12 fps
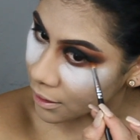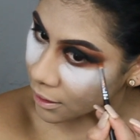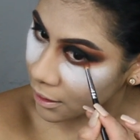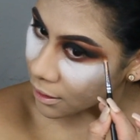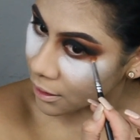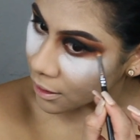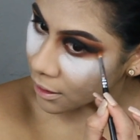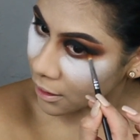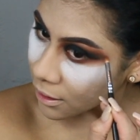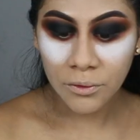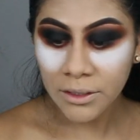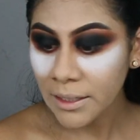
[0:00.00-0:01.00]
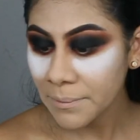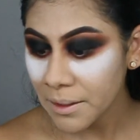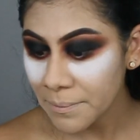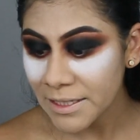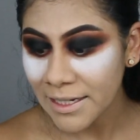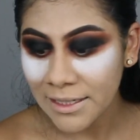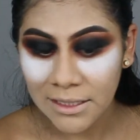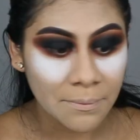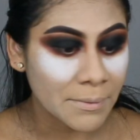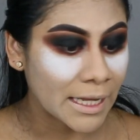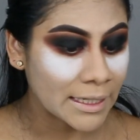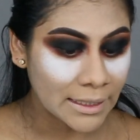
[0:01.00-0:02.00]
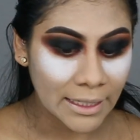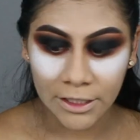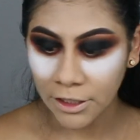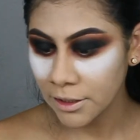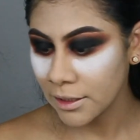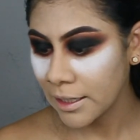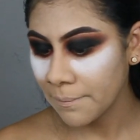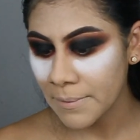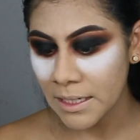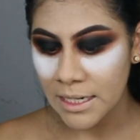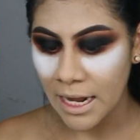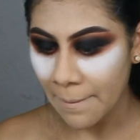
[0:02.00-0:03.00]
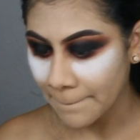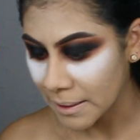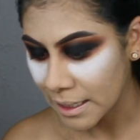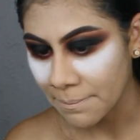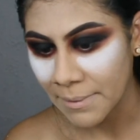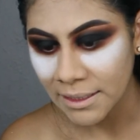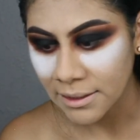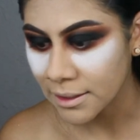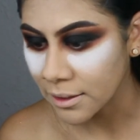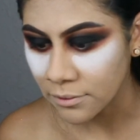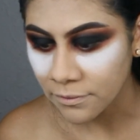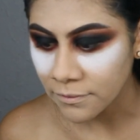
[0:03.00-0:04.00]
I think I'm going to be taking some black liner. Let me not play myself.